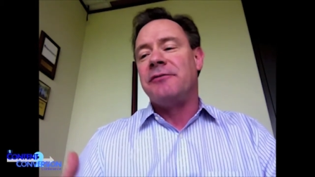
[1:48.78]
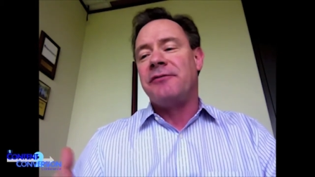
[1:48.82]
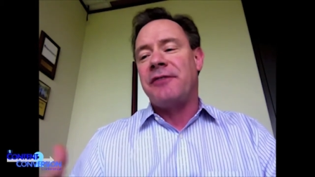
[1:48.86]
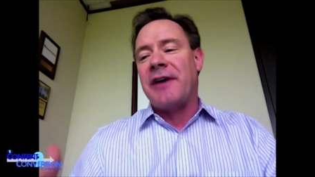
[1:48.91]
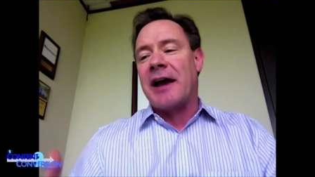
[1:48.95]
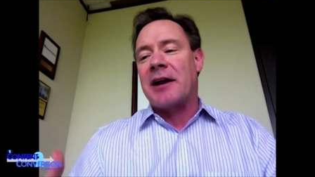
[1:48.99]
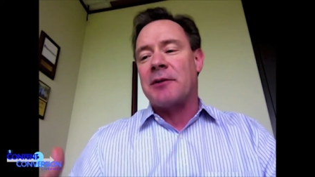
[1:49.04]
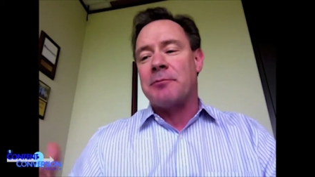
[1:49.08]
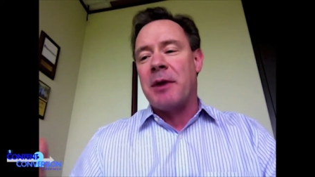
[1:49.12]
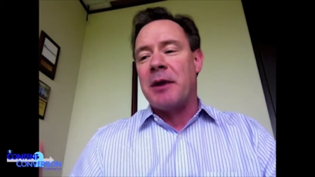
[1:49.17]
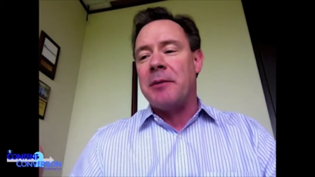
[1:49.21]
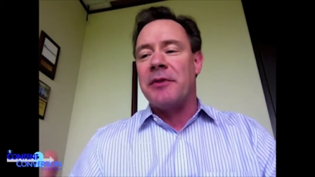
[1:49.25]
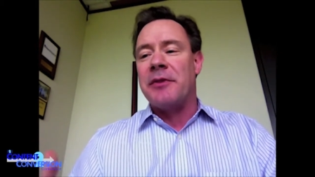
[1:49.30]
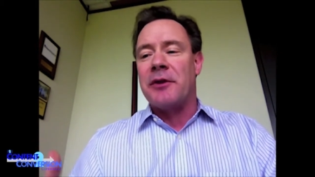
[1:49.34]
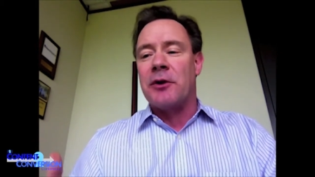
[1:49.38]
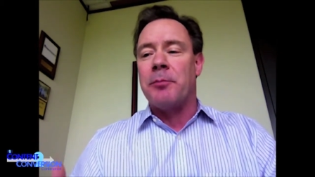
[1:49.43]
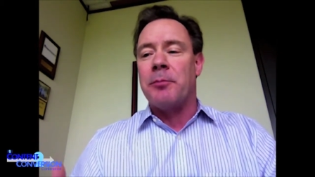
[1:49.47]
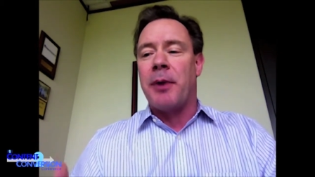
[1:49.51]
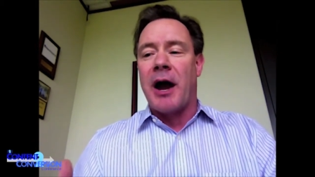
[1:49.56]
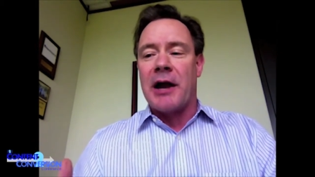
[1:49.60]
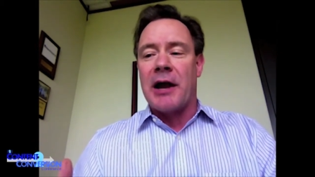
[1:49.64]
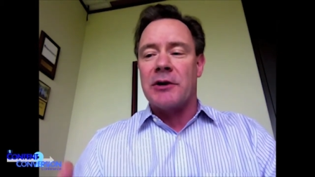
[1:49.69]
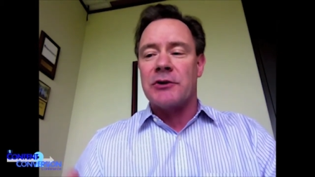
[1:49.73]
but in fact maybe
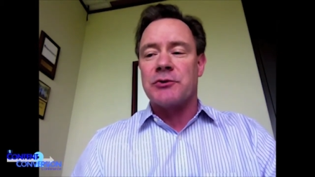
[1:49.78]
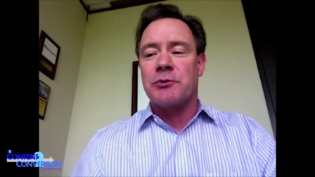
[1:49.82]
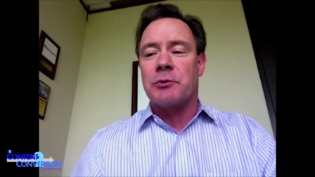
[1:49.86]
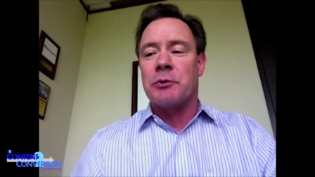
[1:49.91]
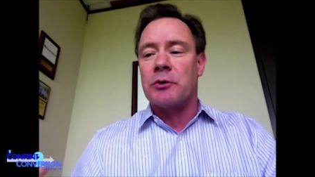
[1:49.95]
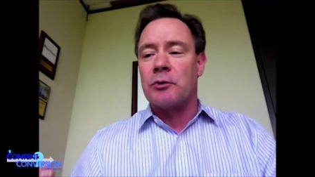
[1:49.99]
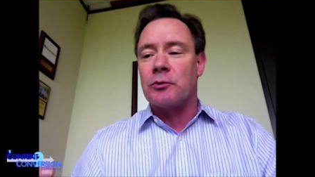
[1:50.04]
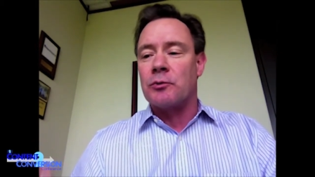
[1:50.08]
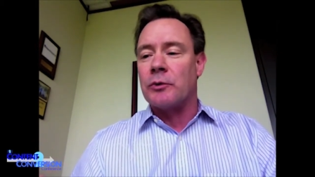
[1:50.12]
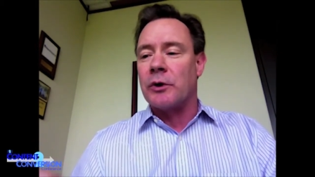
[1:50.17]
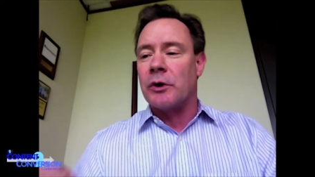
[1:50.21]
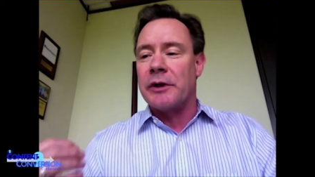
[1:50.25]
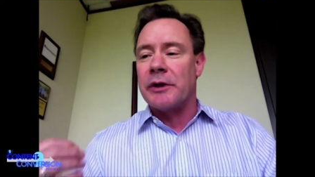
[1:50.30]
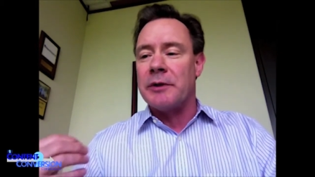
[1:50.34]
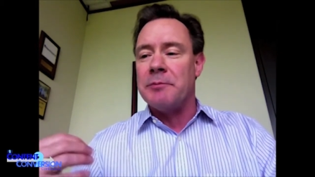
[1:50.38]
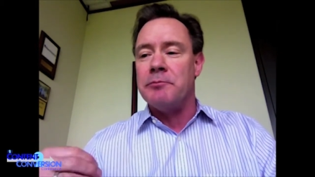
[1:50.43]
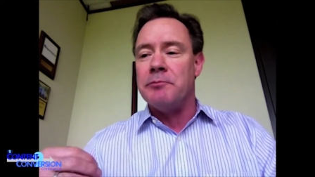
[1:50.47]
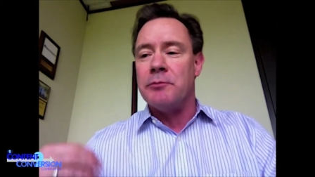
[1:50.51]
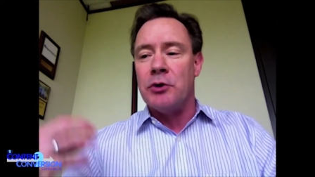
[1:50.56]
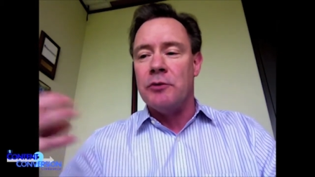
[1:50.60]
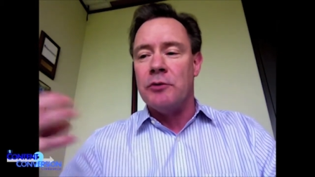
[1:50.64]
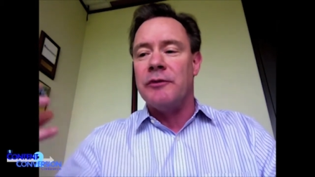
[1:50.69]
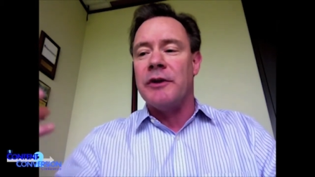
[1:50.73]
their buyers weren't
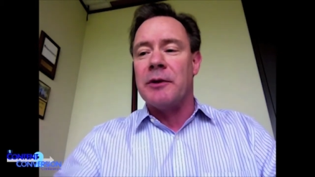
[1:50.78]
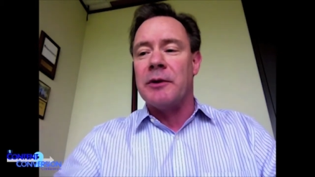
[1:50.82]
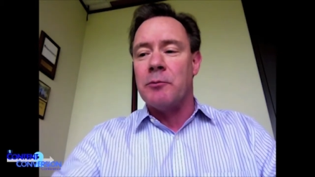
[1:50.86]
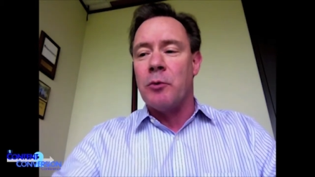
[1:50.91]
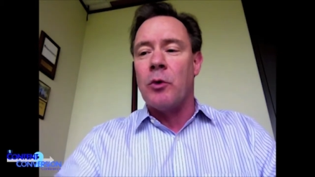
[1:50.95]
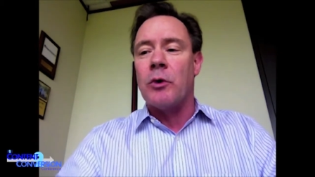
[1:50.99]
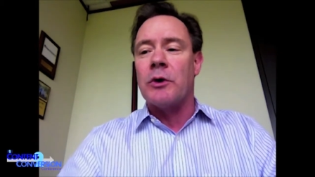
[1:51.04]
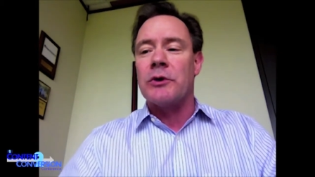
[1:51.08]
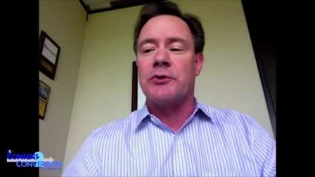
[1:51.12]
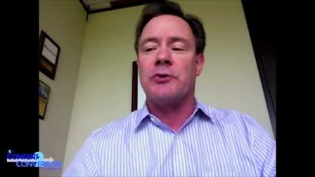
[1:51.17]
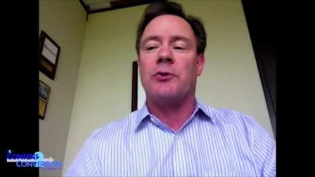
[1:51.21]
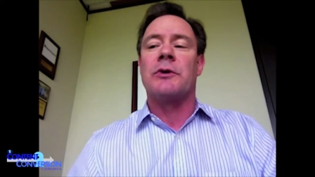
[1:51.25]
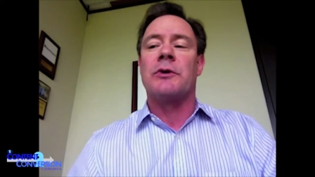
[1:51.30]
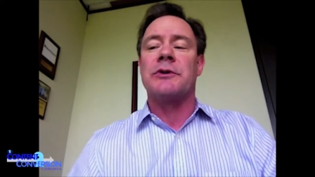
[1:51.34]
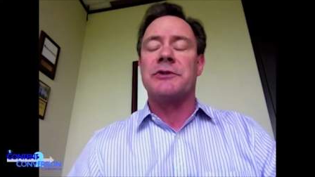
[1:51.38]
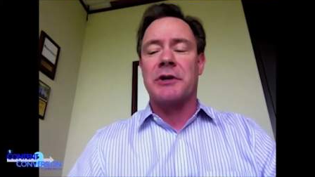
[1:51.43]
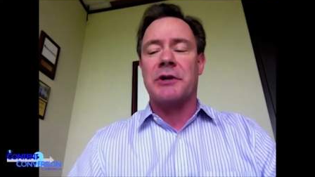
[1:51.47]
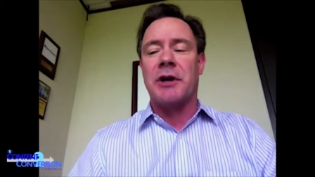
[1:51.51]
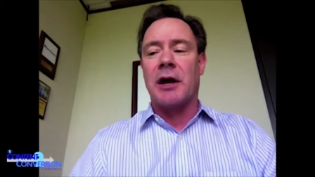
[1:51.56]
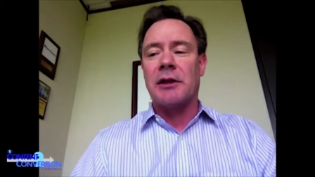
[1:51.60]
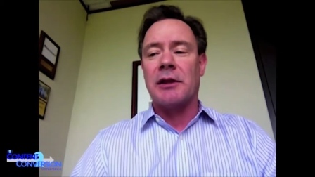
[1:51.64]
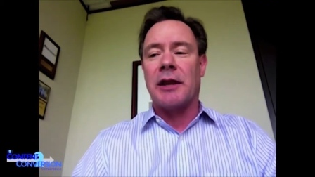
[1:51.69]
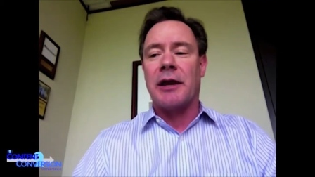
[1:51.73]
really moving more
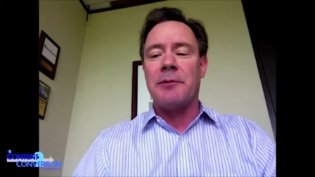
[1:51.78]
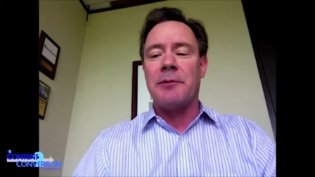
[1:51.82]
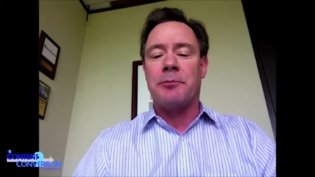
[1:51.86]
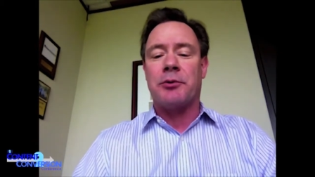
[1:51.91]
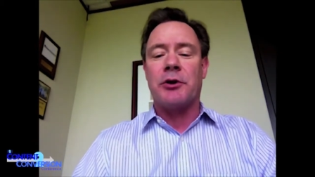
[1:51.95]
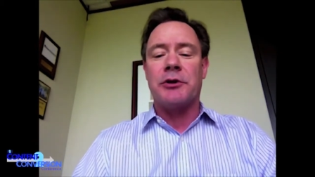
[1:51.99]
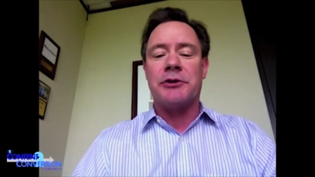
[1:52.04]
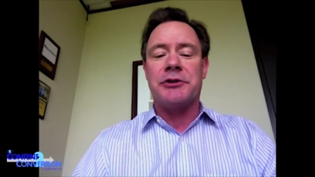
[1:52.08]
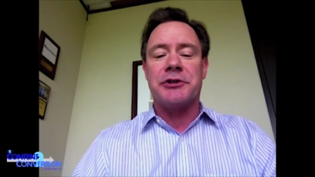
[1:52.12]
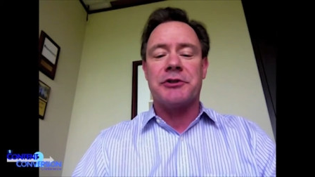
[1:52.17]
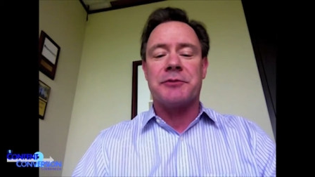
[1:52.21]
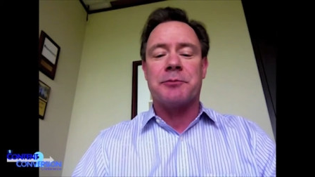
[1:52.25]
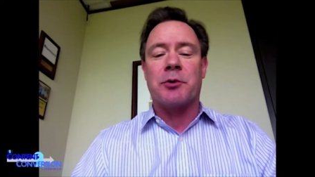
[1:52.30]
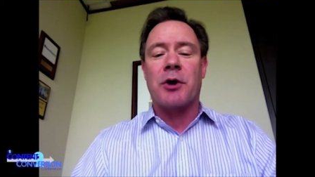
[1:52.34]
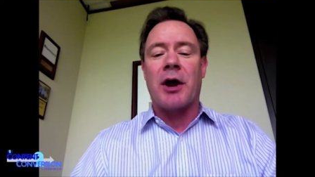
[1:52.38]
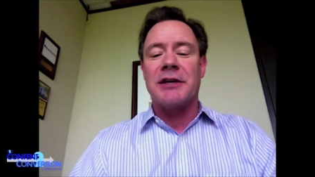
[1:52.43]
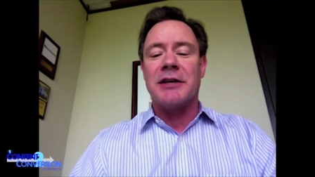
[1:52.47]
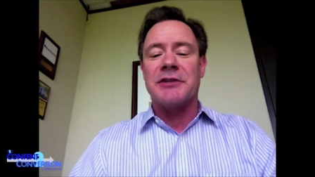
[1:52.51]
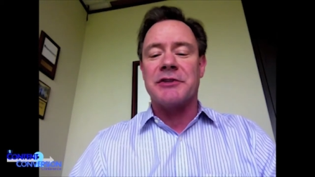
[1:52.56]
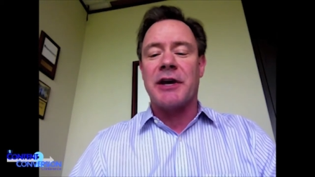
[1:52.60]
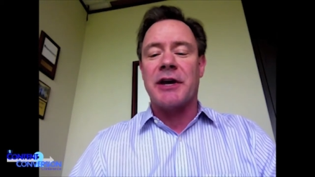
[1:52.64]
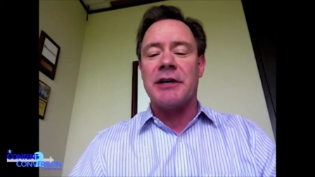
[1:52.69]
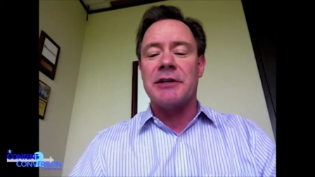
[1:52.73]
towards an online purchase
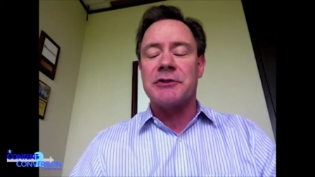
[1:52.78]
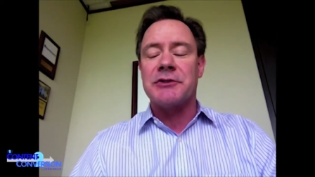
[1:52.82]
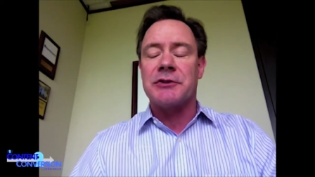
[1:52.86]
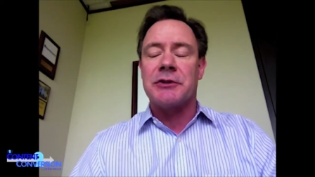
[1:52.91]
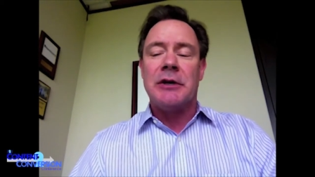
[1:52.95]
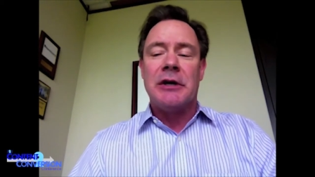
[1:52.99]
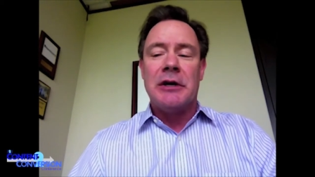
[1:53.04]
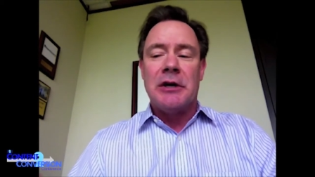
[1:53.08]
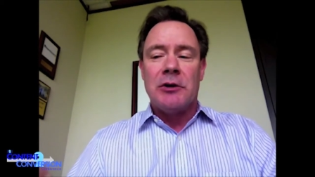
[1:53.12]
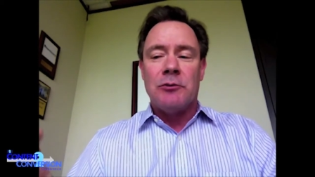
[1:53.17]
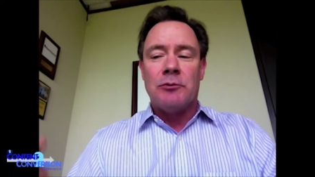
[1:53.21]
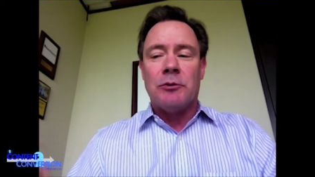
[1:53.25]
process.